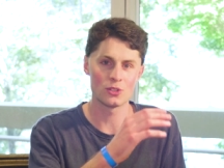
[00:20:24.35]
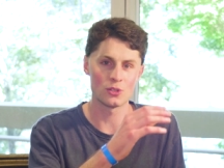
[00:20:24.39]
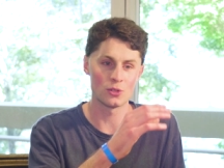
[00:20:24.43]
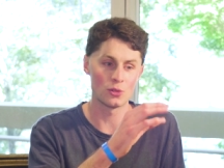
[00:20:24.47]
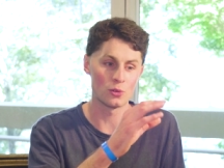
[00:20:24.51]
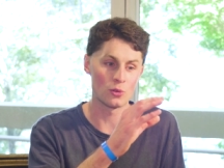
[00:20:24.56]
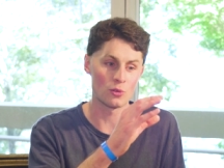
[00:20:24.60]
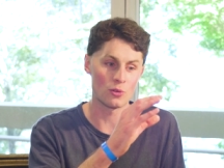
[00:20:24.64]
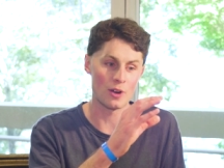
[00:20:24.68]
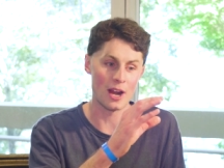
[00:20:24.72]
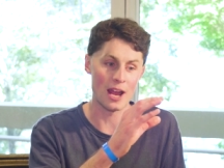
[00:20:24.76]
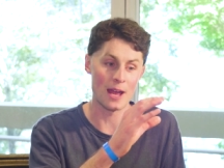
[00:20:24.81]

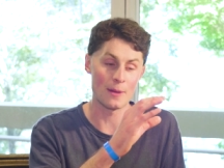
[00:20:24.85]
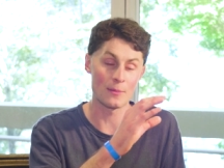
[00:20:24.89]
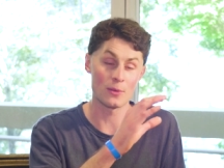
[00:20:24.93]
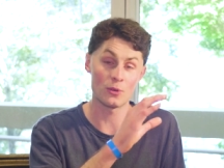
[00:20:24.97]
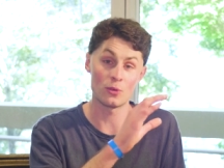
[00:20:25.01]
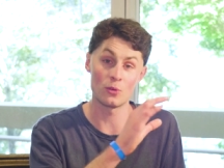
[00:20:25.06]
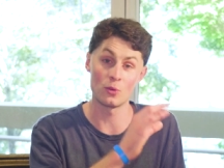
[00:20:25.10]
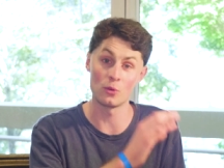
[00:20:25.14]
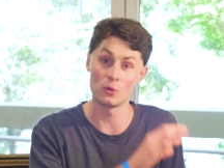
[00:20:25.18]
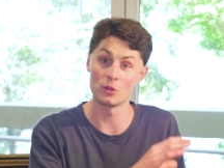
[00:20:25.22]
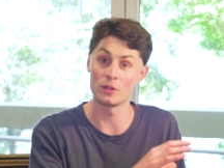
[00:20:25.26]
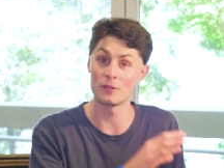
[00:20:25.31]
to
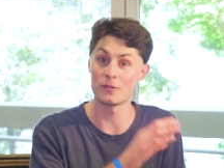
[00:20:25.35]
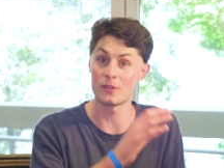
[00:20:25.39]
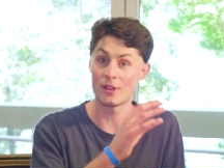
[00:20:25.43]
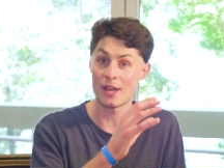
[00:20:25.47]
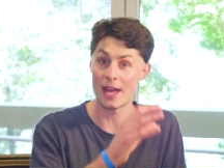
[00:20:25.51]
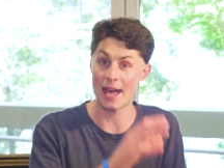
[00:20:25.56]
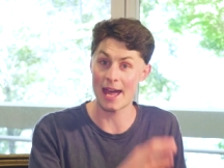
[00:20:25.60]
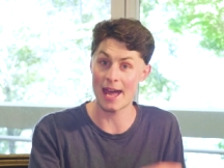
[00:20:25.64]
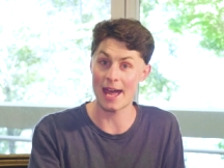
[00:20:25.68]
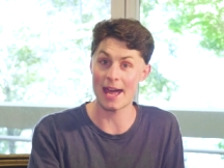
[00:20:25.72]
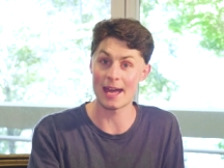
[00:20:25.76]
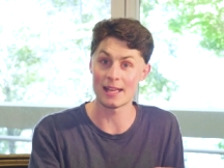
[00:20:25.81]
grab all of
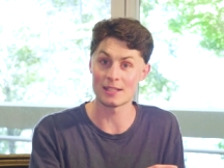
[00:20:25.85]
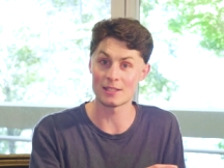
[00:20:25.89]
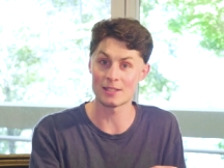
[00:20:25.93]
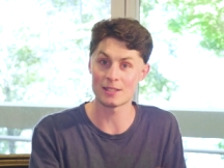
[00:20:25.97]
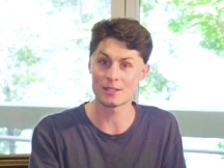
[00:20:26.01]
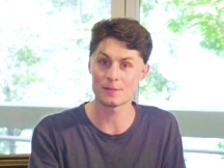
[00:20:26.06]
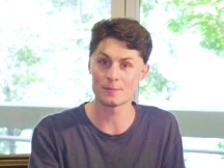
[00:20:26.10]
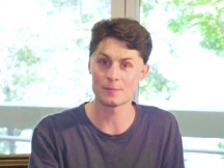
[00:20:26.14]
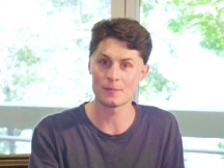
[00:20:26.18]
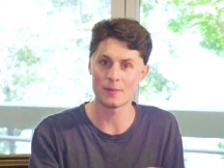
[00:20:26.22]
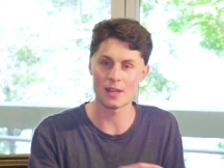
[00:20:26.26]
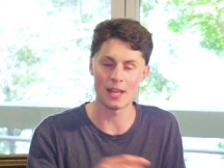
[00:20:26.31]
the
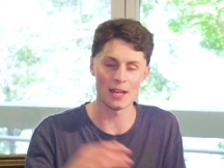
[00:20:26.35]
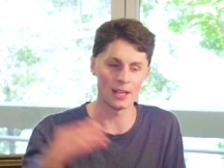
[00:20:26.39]
ads.